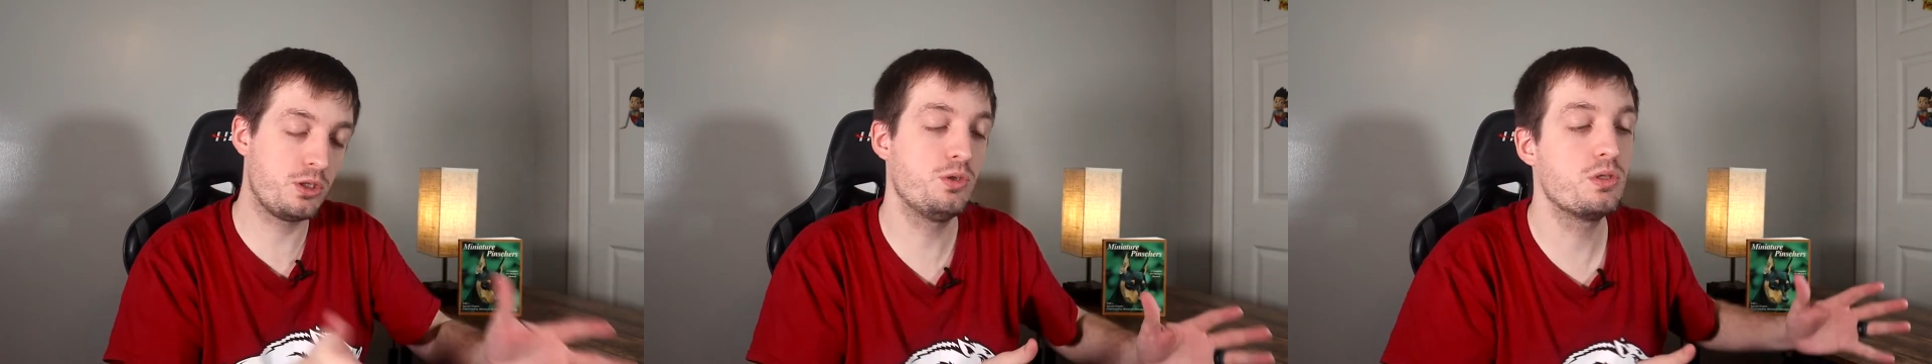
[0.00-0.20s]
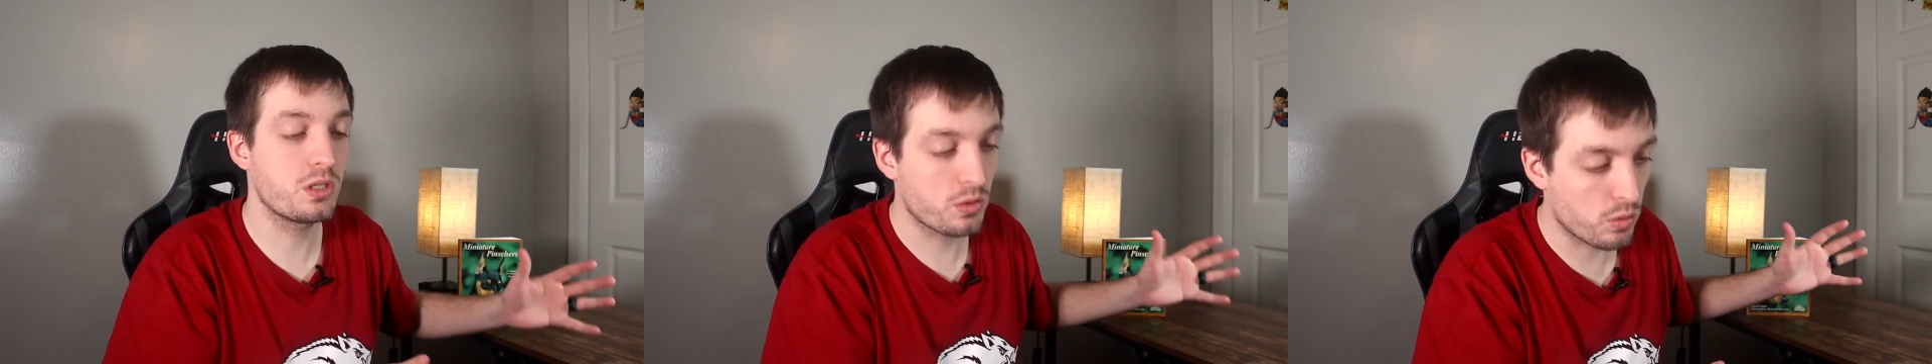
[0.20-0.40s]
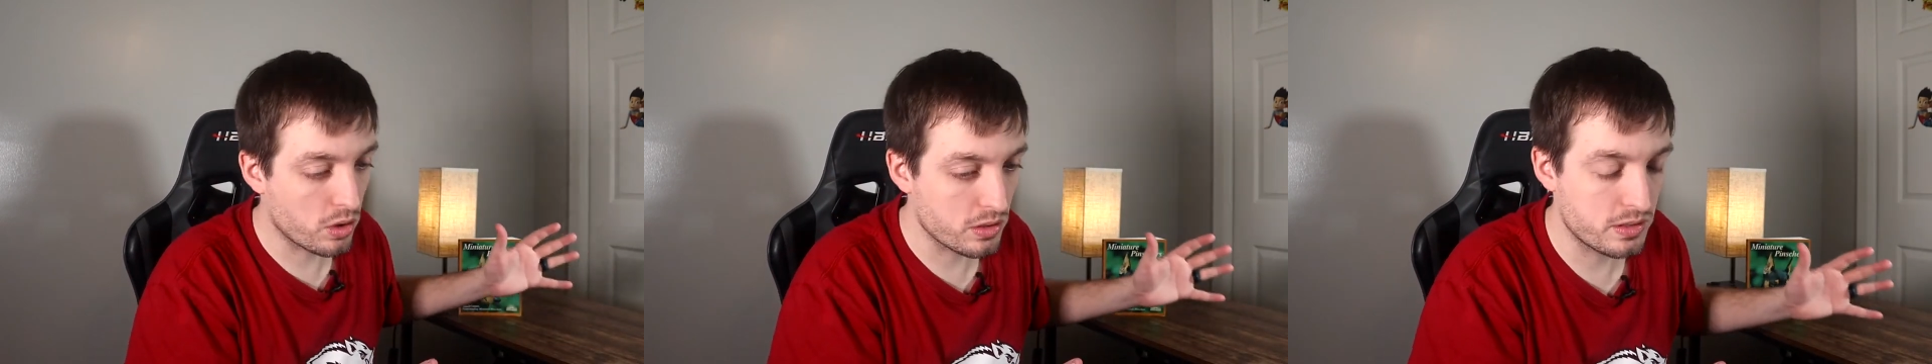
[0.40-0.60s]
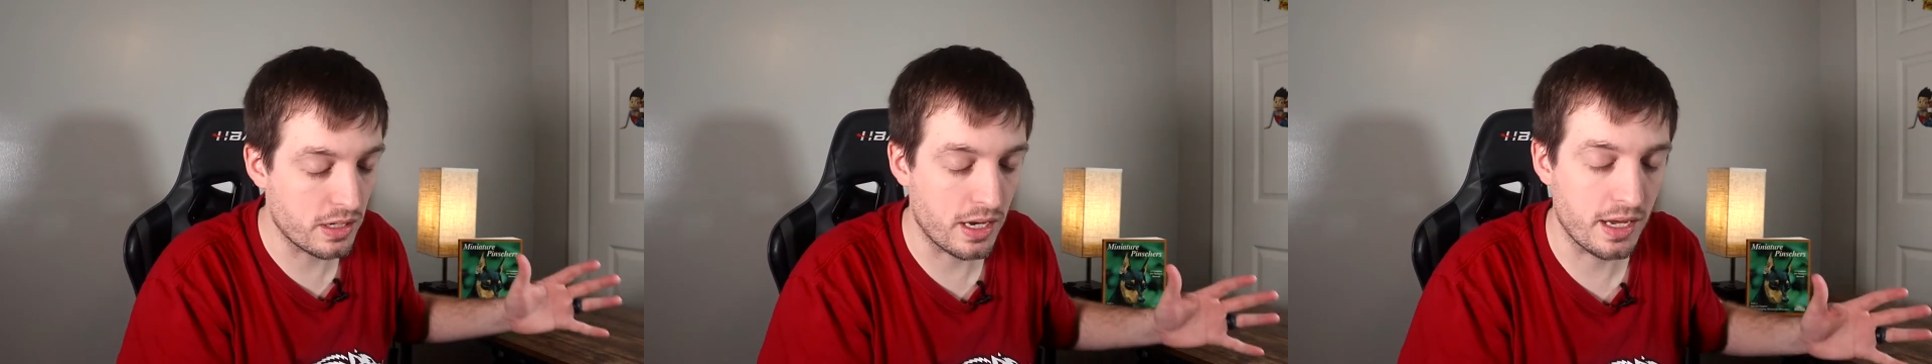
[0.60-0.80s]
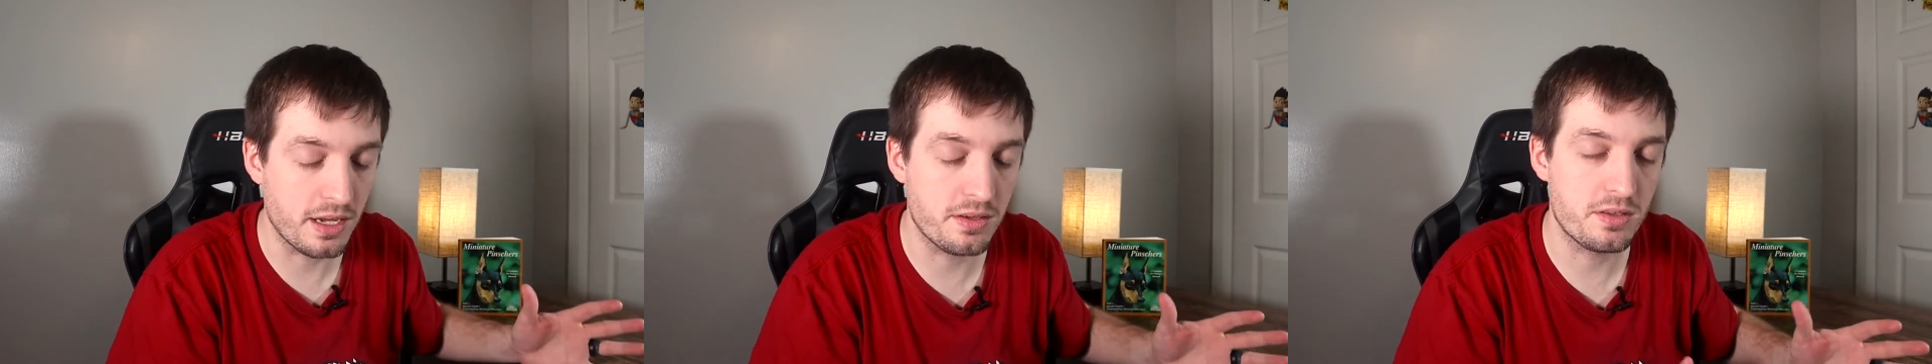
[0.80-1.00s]
choosing a raw
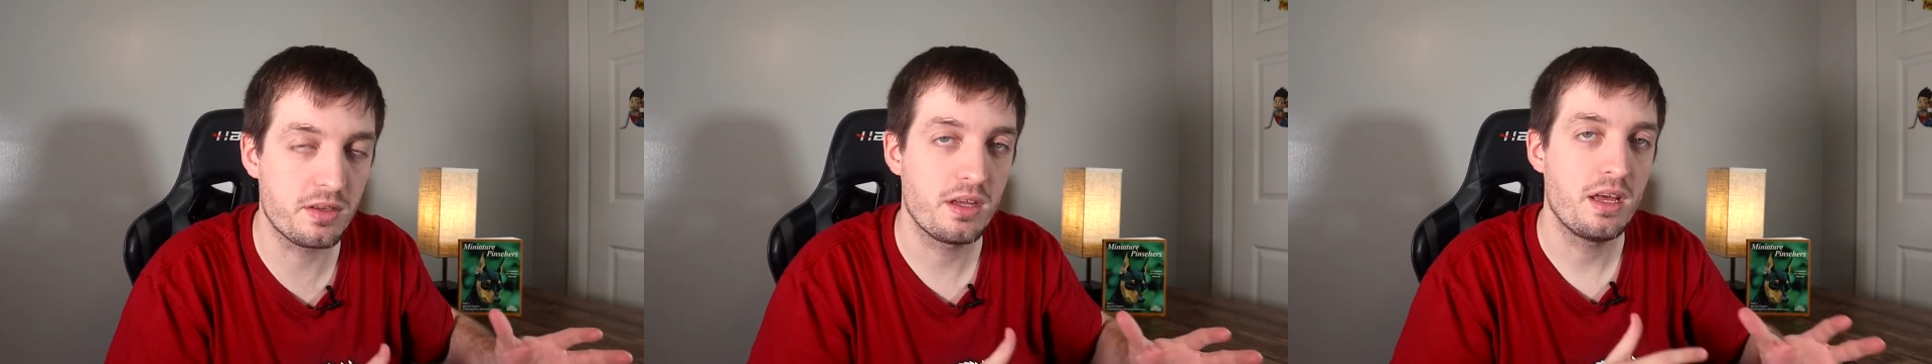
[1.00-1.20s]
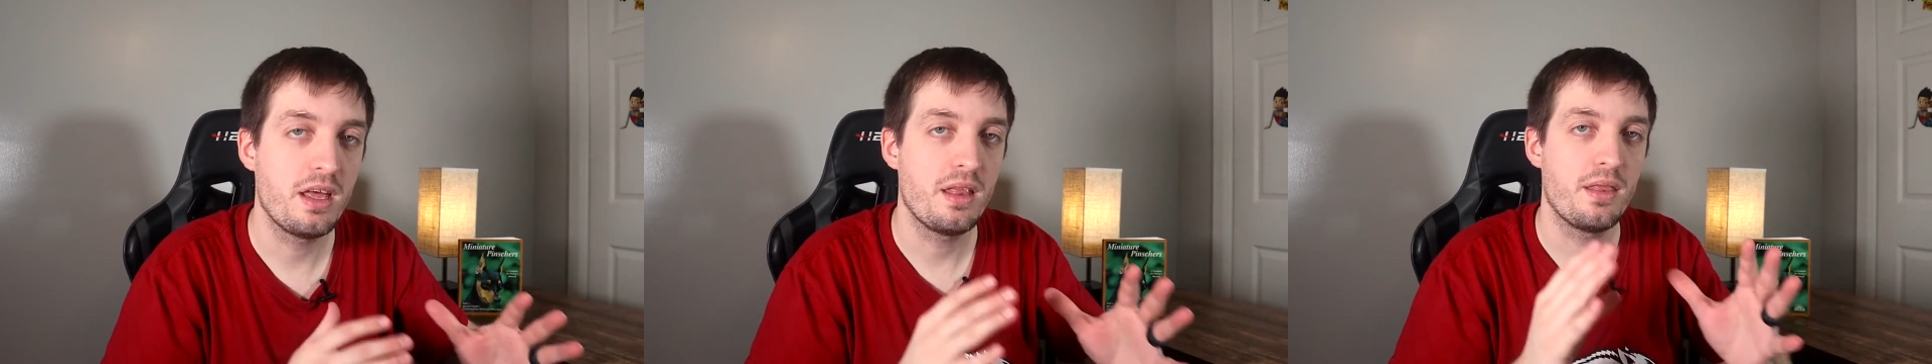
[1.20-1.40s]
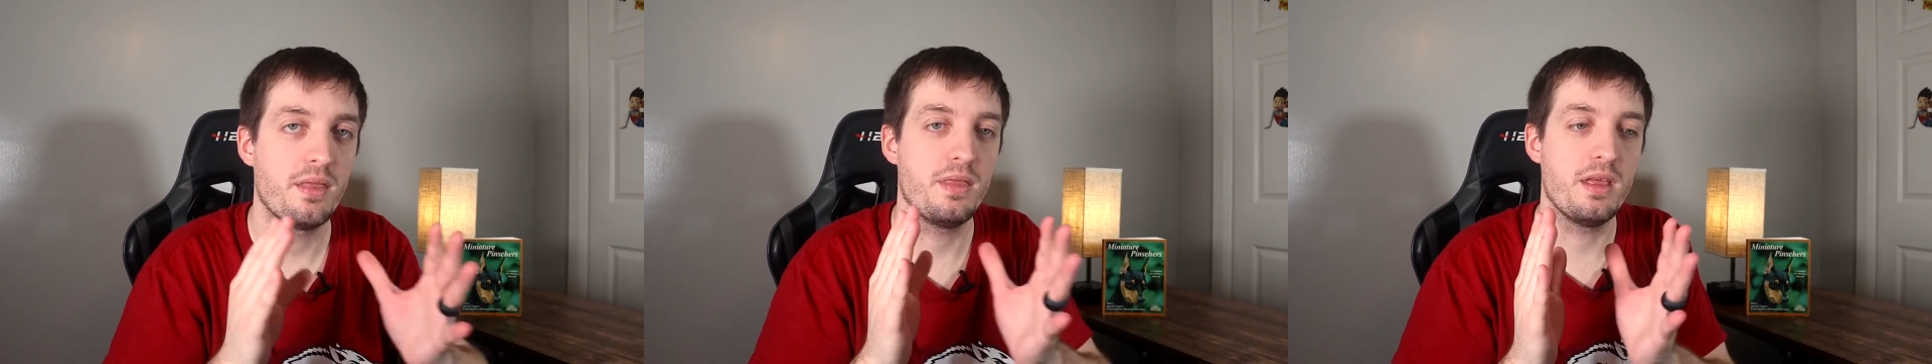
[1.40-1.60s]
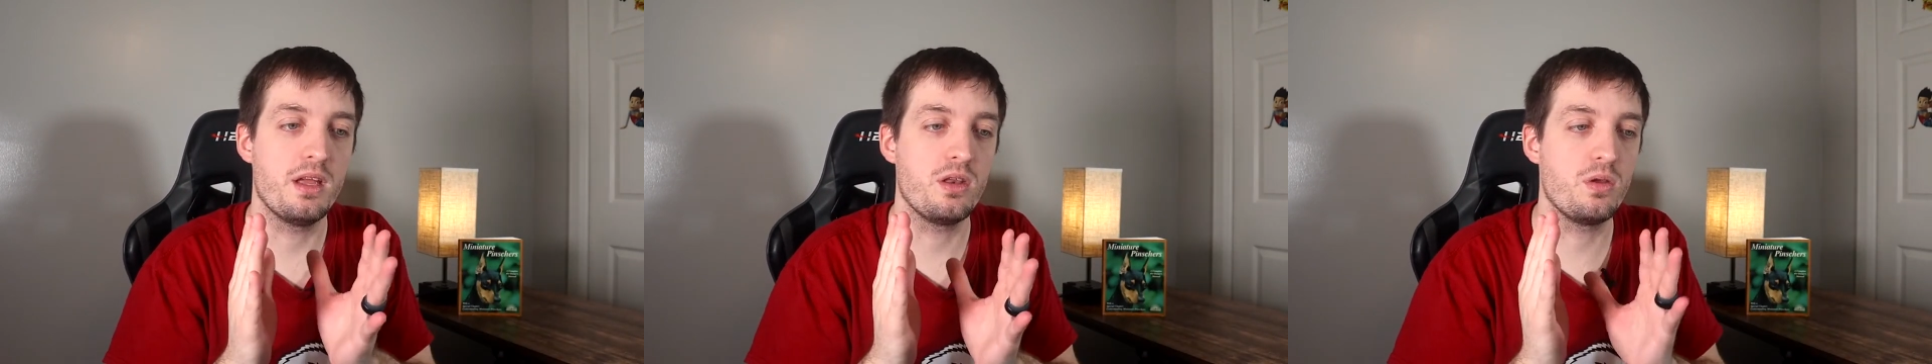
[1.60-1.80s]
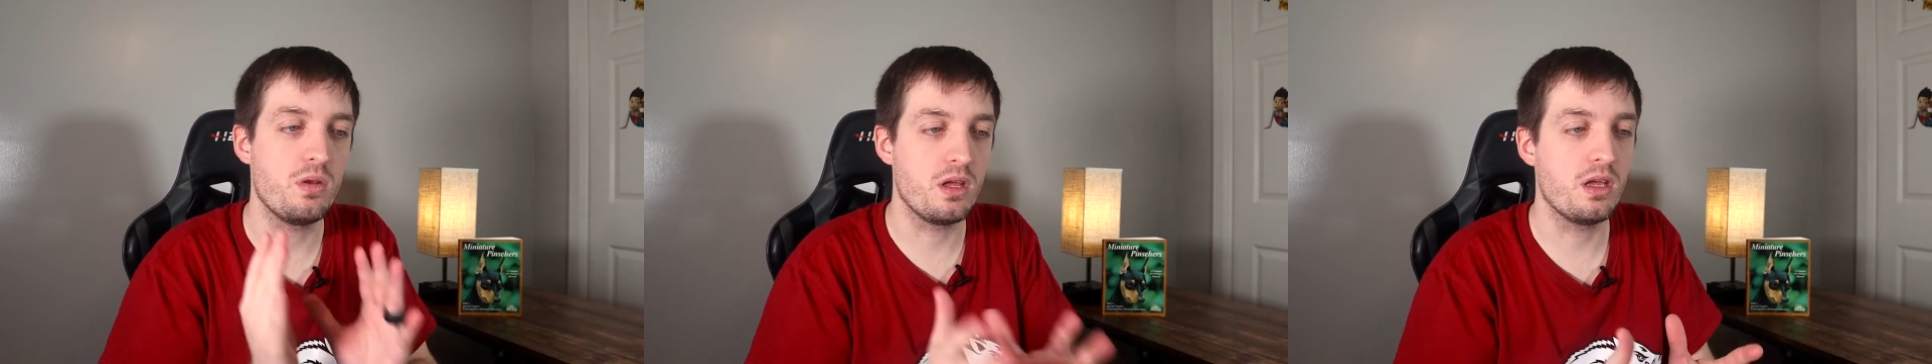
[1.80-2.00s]
diet,
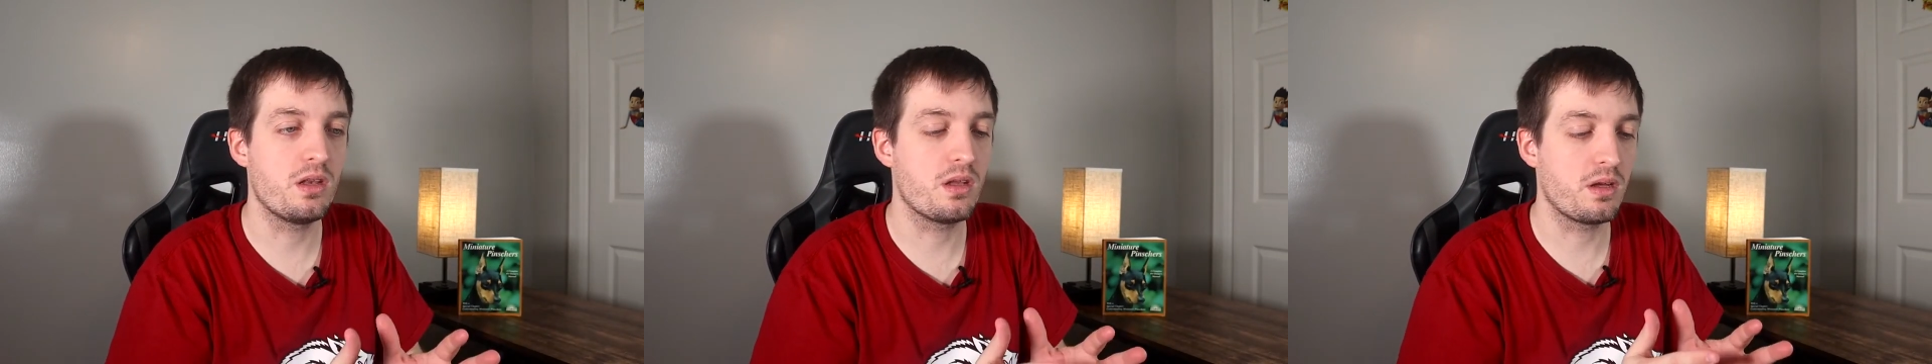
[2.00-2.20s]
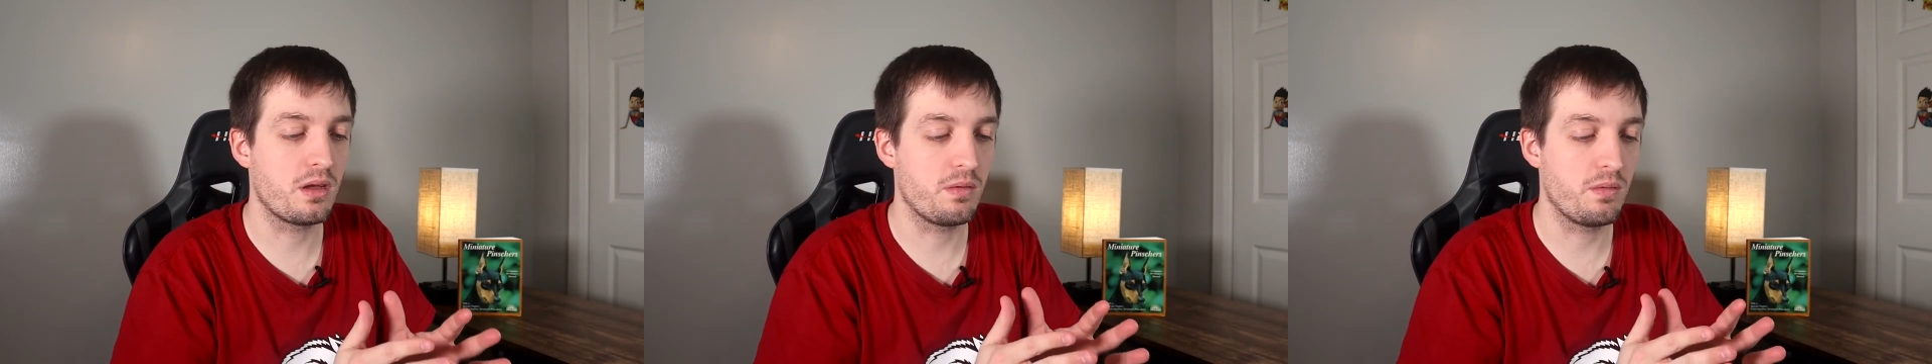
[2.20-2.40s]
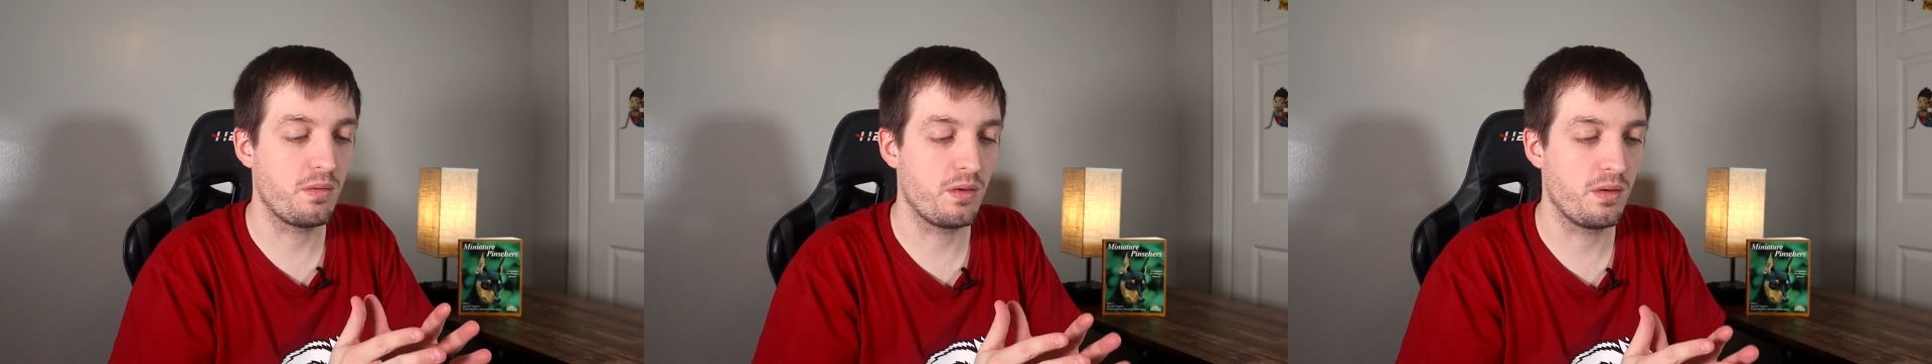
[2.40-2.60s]
then you need to